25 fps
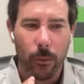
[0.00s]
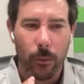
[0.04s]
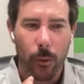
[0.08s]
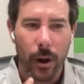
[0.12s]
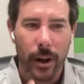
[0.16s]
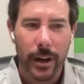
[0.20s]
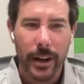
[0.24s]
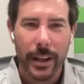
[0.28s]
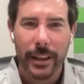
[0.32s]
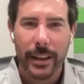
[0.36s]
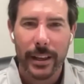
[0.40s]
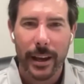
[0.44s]

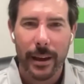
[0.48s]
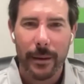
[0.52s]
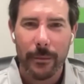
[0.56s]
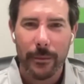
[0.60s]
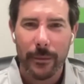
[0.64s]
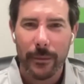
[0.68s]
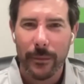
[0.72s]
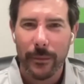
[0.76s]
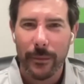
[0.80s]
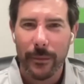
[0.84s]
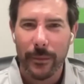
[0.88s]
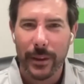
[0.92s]
running
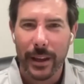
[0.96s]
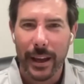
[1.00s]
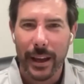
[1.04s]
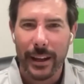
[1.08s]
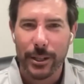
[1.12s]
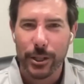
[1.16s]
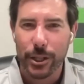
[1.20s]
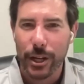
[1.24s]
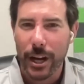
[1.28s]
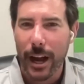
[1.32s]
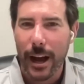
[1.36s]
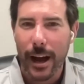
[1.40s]
that,
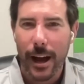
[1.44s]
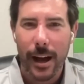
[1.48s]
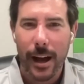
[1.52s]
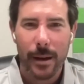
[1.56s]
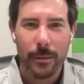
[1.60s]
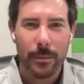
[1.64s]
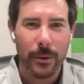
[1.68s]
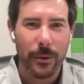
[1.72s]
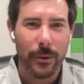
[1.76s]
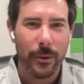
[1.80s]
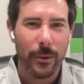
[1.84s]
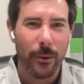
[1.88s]
that
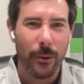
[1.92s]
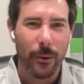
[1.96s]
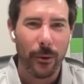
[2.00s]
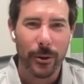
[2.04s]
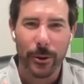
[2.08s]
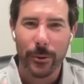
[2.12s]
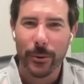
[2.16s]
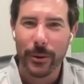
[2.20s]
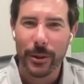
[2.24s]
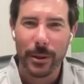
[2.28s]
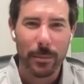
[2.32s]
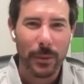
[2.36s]
job or
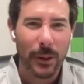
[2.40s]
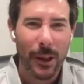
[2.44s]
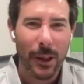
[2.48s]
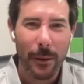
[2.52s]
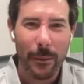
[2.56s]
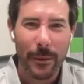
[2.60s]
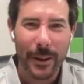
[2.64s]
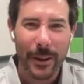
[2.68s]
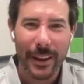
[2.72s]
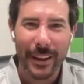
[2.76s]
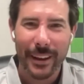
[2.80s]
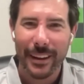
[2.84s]
doing the
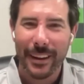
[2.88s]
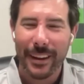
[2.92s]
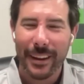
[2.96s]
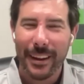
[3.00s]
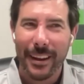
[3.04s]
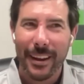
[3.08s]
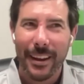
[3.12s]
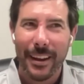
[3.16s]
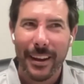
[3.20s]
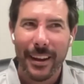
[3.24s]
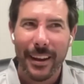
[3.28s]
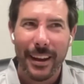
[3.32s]
plumbing
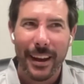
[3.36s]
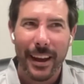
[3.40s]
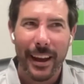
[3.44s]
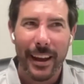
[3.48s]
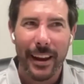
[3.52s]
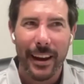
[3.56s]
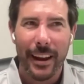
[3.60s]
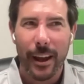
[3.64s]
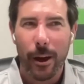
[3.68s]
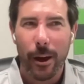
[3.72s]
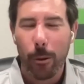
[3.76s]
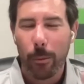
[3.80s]

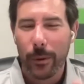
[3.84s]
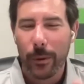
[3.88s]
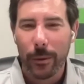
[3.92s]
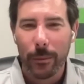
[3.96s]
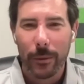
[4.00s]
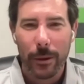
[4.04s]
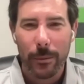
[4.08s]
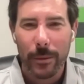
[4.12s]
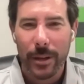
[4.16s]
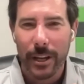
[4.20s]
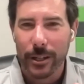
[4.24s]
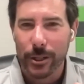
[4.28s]
and helping
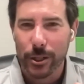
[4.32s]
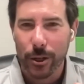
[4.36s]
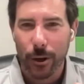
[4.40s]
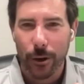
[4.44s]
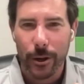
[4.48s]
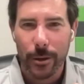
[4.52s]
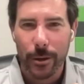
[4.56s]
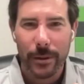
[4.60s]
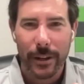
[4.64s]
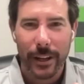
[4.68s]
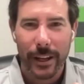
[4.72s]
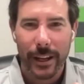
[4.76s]
maybe a
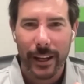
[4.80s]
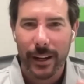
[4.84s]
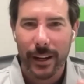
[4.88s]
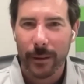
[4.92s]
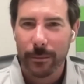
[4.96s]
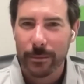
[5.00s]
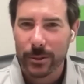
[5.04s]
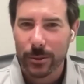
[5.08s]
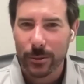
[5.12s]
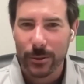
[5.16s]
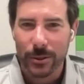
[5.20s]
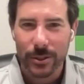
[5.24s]
journeyman get
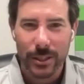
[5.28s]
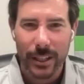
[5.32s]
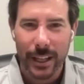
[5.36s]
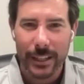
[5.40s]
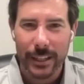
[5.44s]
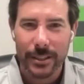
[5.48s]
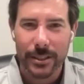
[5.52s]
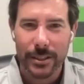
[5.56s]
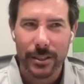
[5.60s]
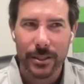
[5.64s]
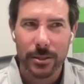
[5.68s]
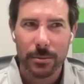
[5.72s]
up to his
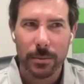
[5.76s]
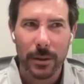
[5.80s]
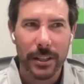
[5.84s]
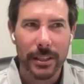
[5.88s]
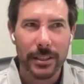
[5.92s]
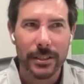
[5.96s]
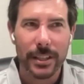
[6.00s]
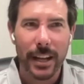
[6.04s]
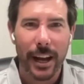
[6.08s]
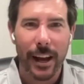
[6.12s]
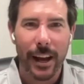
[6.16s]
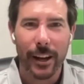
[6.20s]
license, but
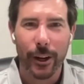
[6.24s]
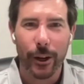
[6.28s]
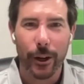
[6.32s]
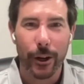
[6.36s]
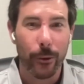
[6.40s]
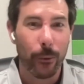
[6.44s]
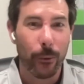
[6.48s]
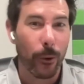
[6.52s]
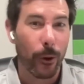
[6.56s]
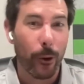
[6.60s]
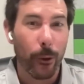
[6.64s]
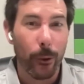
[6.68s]
he's not good
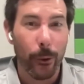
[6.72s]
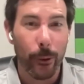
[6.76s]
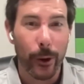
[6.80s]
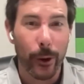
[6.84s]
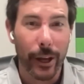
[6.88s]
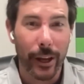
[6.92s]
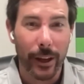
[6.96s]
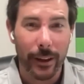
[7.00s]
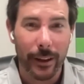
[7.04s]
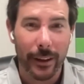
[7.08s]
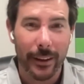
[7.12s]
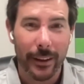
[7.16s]
at
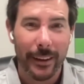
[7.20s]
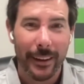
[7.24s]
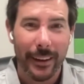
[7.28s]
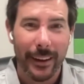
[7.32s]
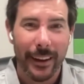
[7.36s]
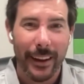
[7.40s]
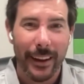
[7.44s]
recruiting.